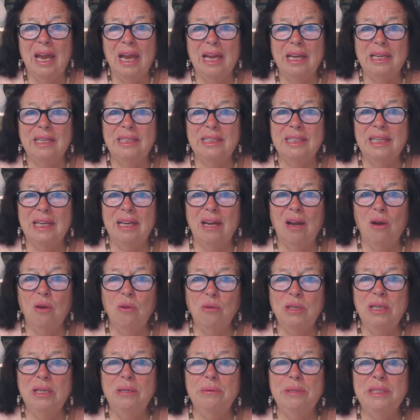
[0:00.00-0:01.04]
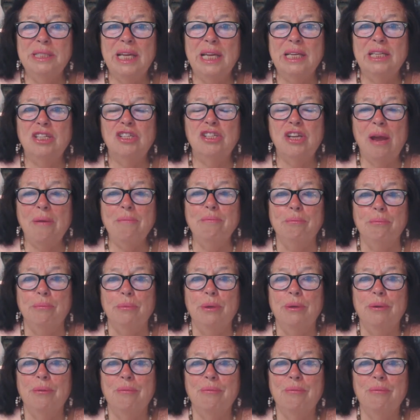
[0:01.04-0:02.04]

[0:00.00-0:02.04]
And only with that jump,